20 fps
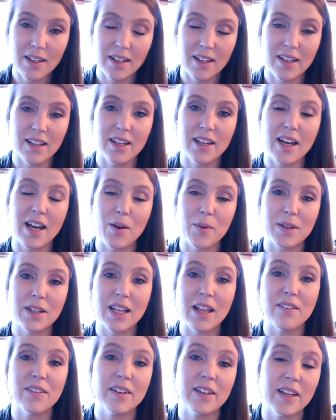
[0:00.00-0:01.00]
I would
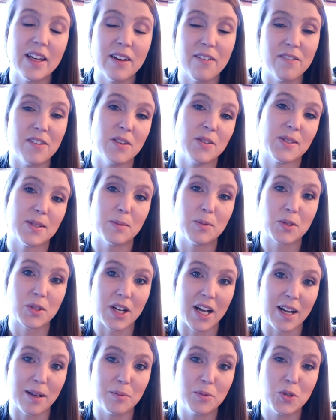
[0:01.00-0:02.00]
love it if you
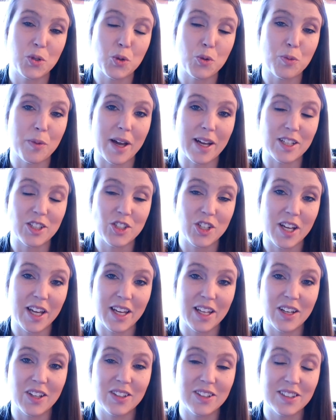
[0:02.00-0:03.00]
subscribe to my
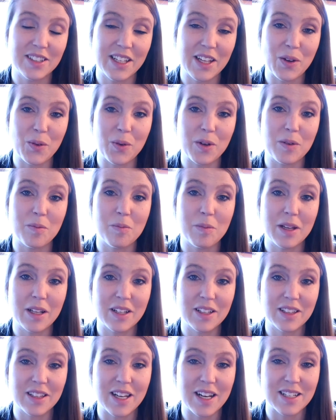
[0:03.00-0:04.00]
channel. It would mean
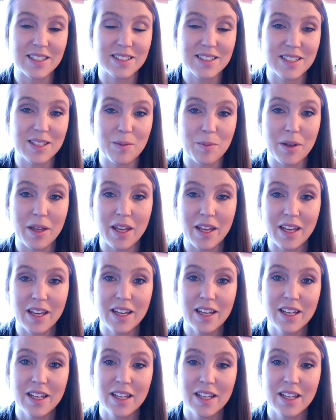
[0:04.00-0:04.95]
a lot to me.